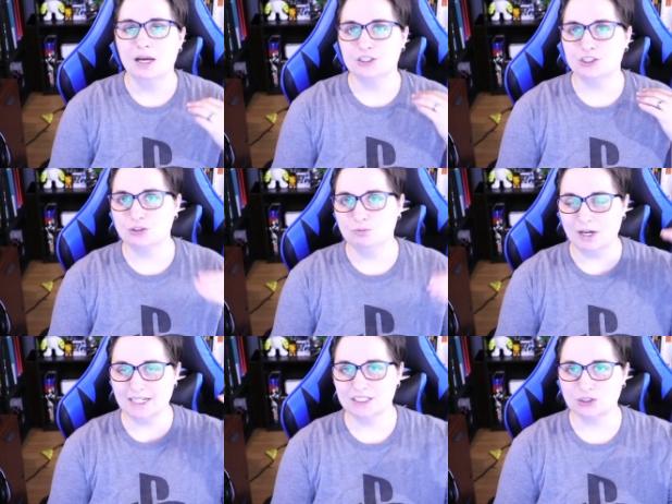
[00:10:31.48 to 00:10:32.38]
1
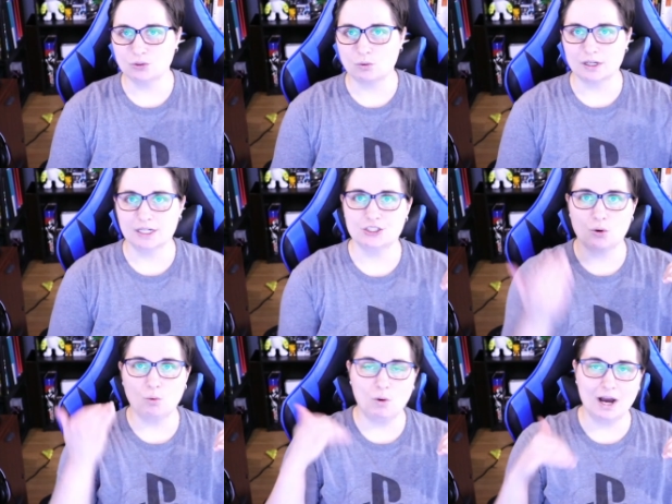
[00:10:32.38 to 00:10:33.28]
in storage,
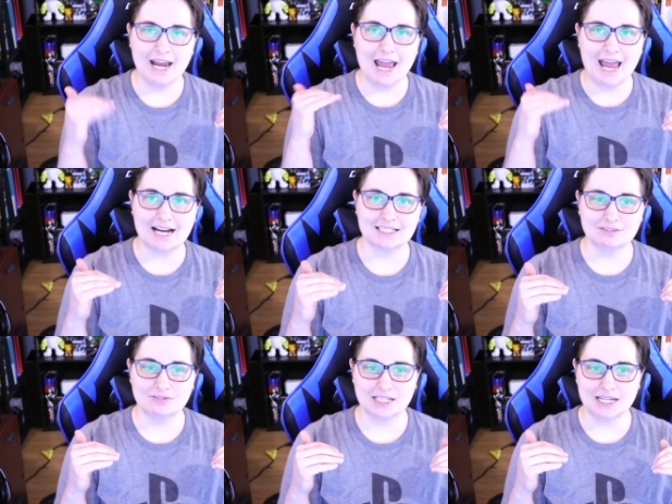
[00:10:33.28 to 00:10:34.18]
1
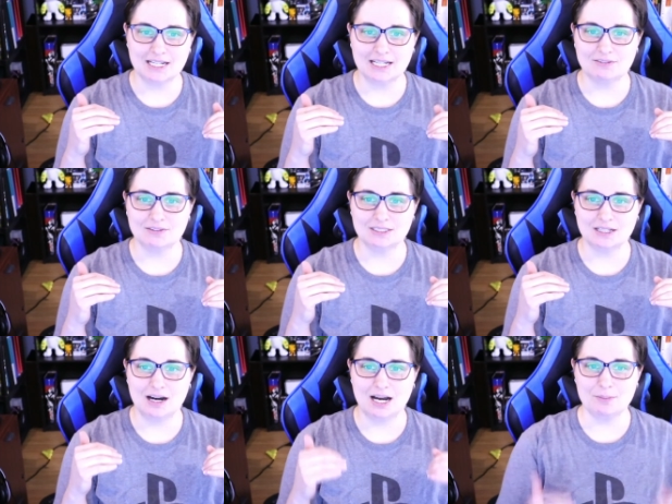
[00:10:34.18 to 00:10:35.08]
active at any given
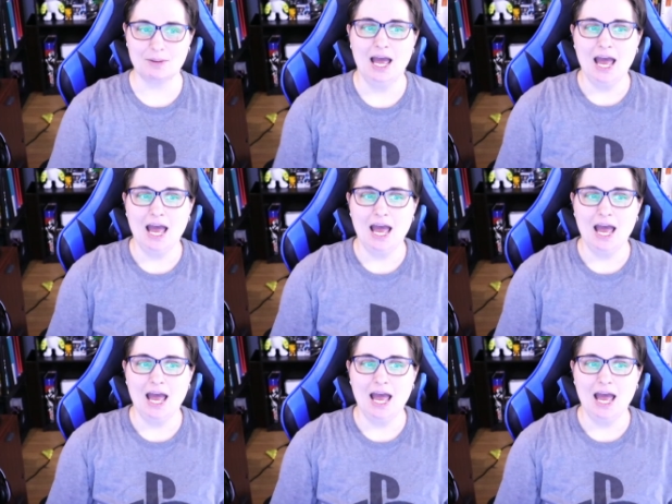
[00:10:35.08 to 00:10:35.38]
time.